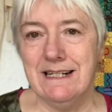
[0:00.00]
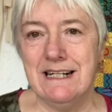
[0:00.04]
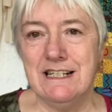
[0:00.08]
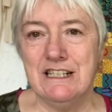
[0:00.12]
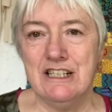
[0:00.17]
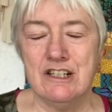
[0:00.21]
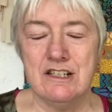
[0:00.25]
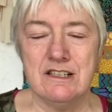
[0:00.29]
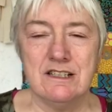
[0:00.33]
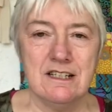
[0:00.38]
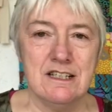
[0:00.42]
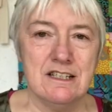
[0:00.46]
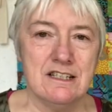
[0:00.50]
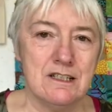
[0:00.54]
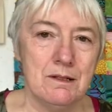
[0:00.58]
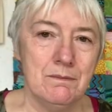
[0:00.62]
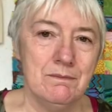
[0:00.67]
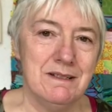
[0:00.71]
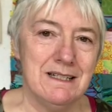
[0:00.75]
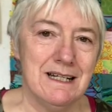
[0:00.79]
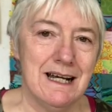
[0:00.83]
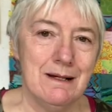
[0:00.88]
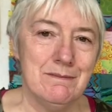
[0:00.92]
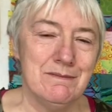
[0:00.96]
It's just that
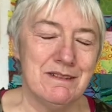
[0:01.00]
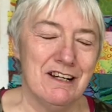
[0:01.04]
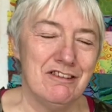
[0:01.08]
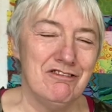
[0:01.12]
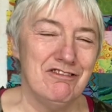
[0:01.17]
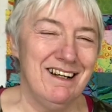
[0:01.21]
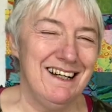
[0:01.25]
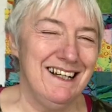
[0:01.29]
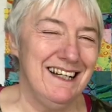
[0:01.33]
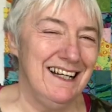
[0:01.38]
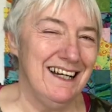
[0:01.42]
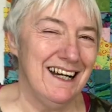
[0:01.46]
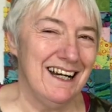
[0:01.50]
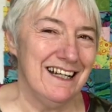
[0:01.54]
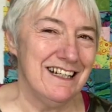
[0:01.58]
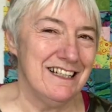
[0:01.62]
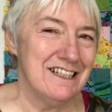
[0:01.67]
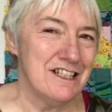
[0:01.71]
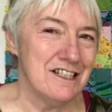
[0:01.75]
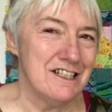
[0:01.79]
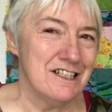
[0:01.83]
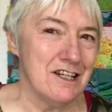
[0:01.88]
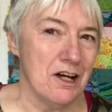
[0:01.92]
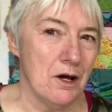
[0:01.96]
sometimes I really like
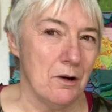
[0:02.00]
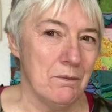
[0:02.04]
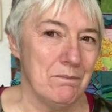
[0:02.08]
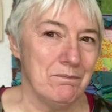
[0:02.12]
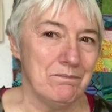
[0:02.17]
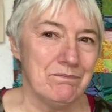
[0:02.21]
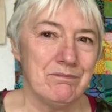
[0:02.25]
to sew.